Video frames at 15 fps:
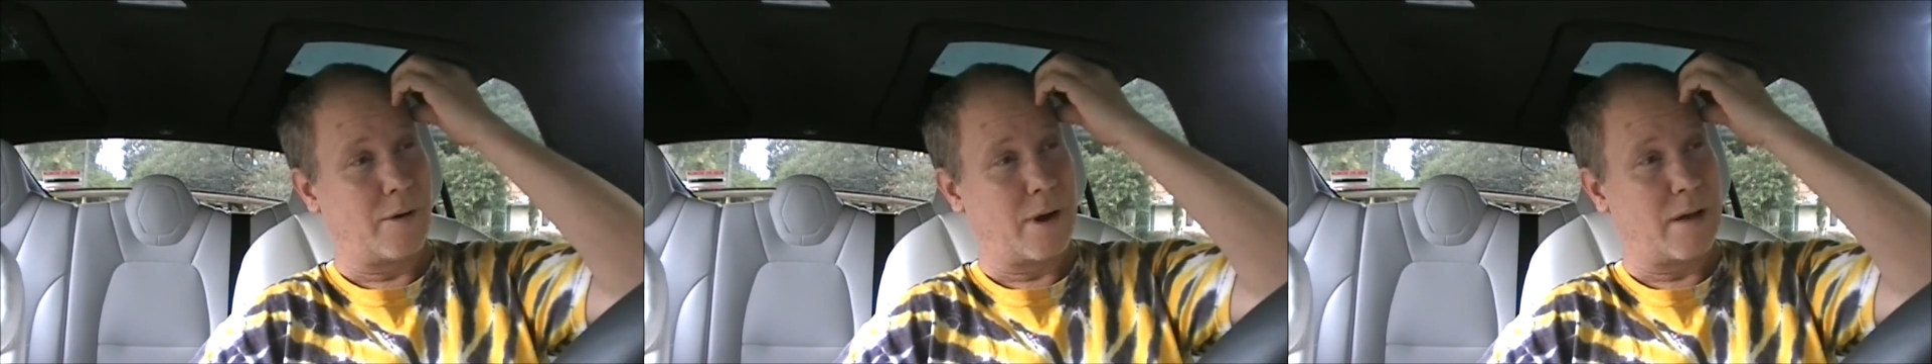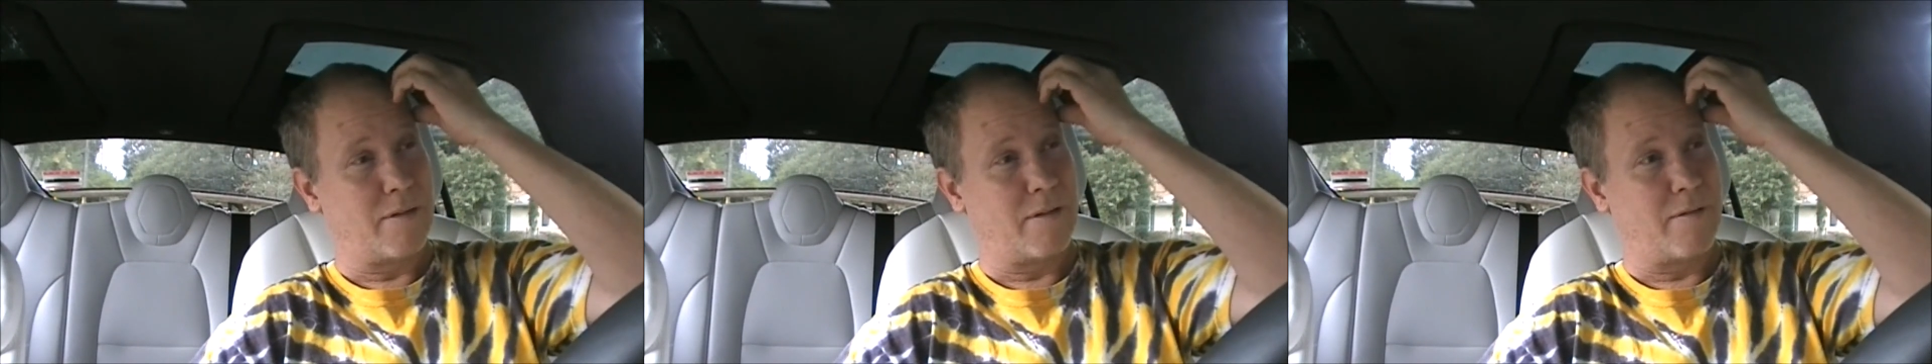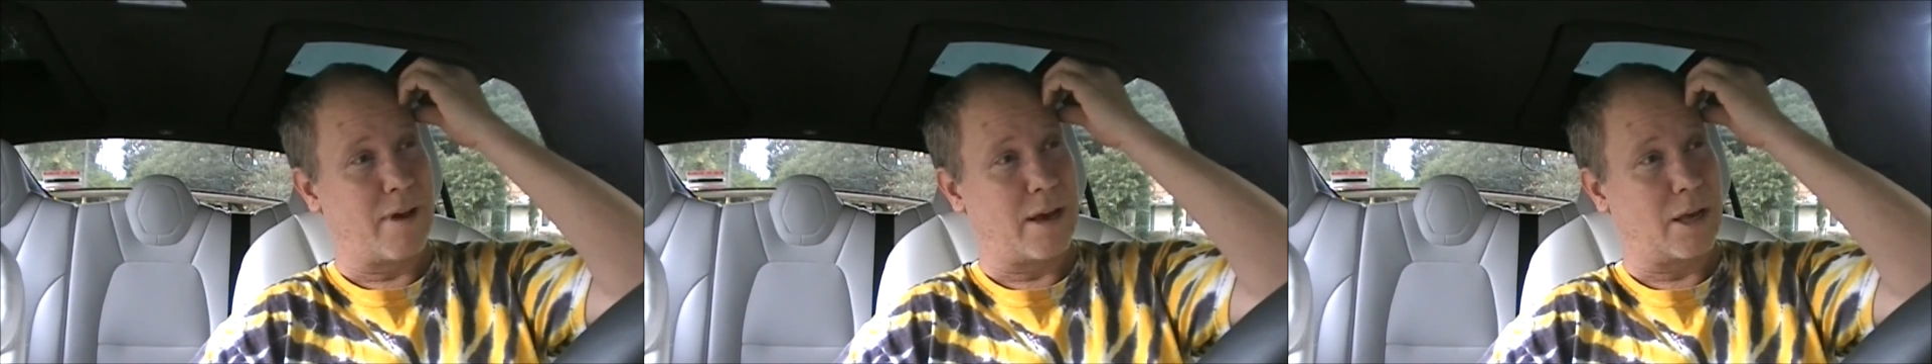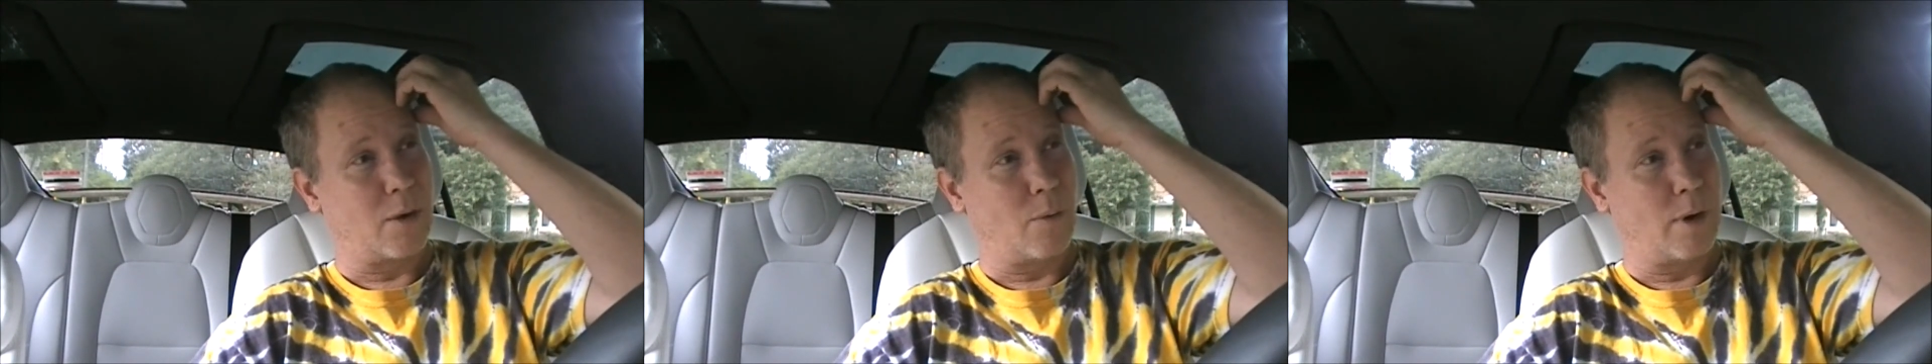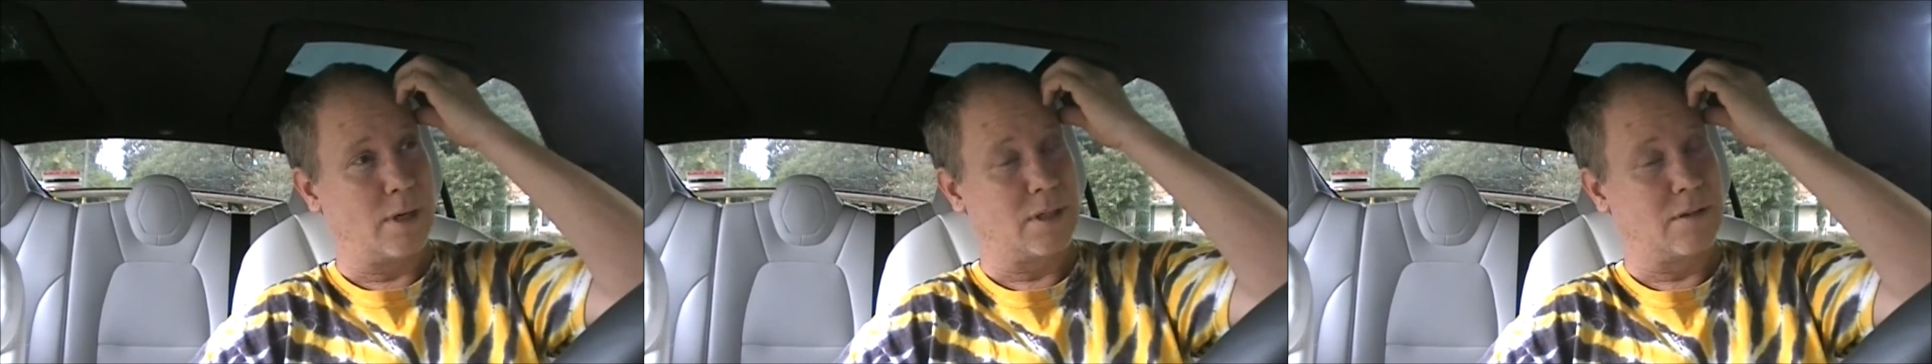would have an
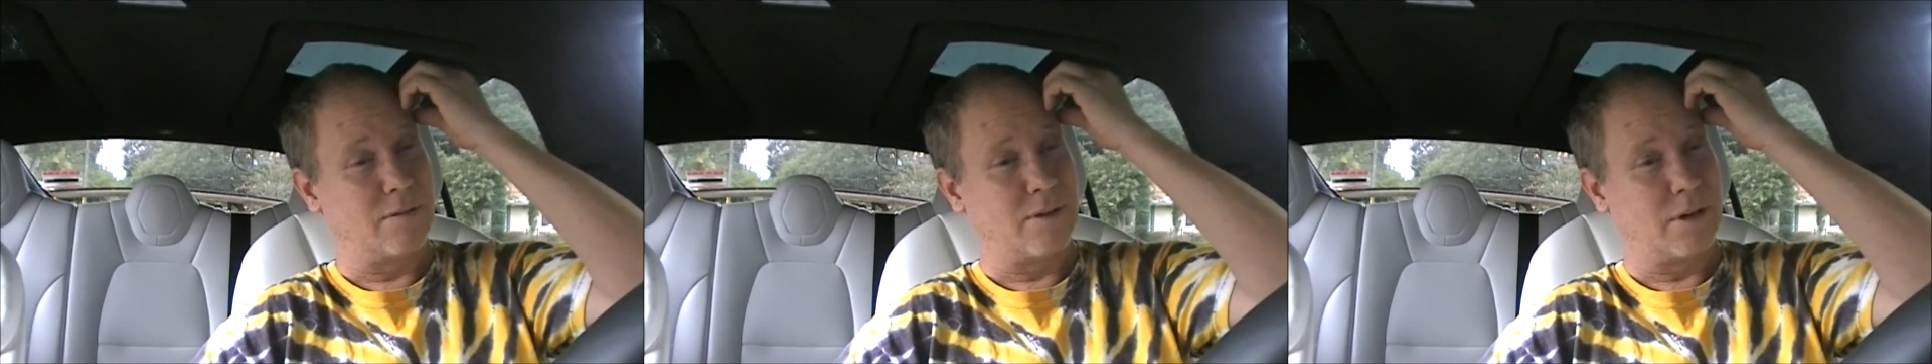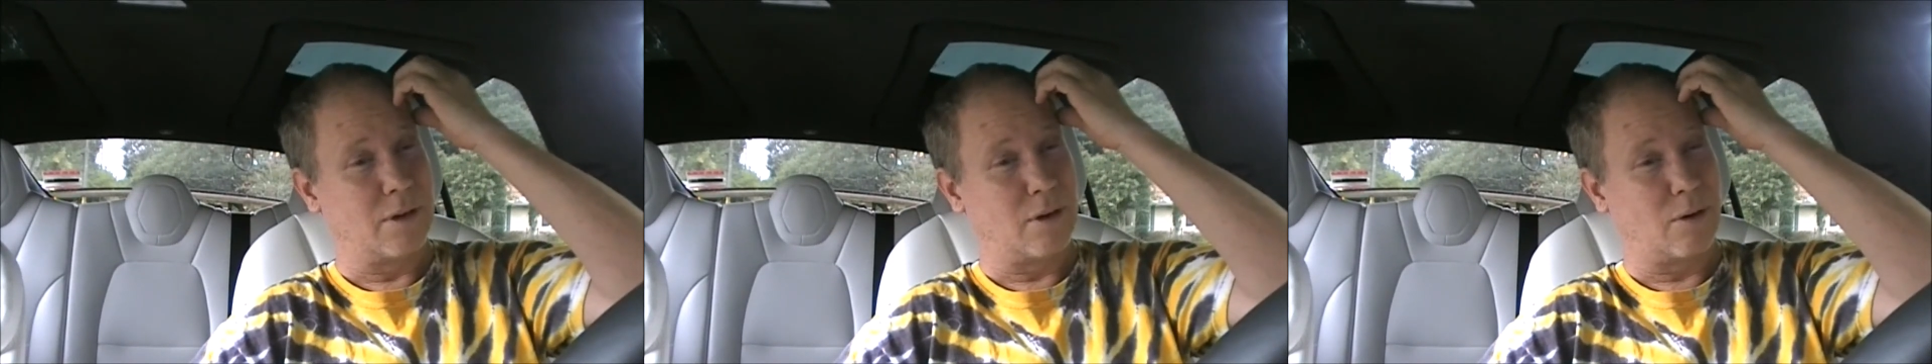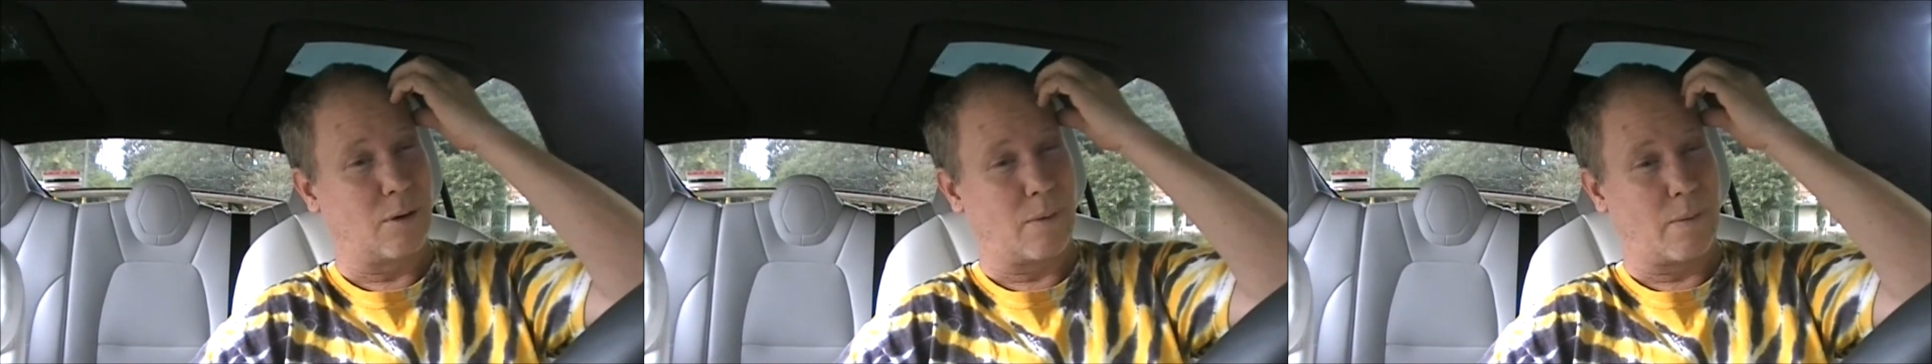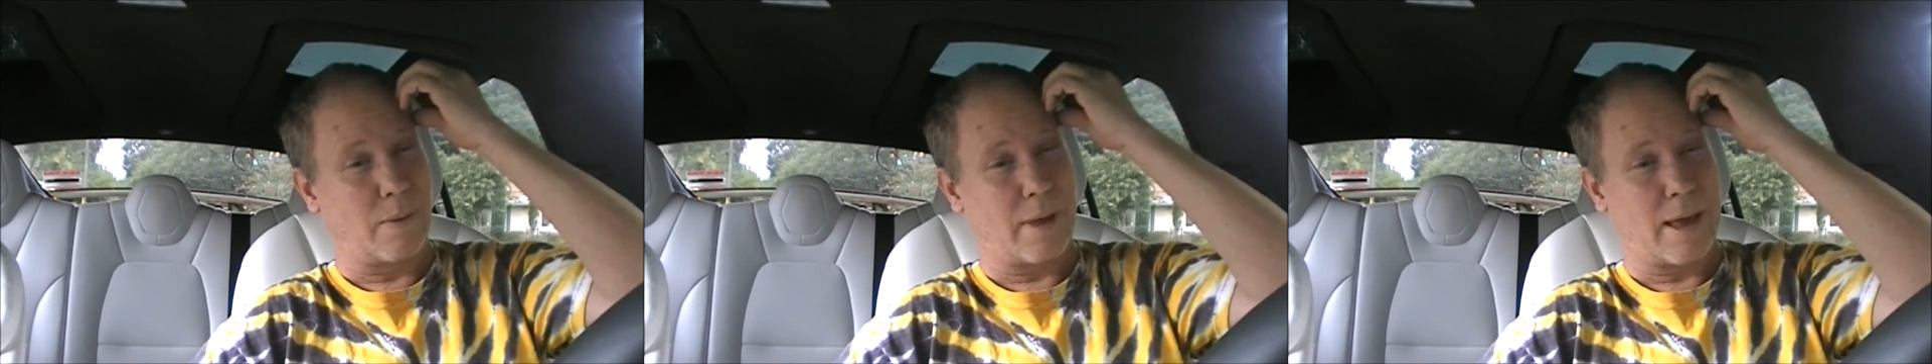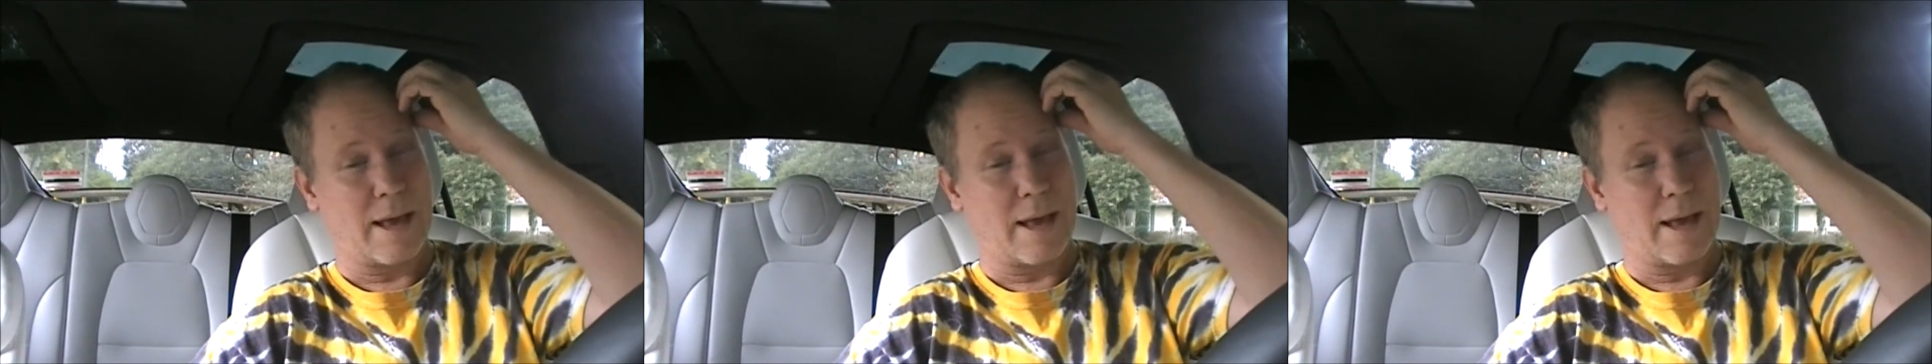evacuation vehicle.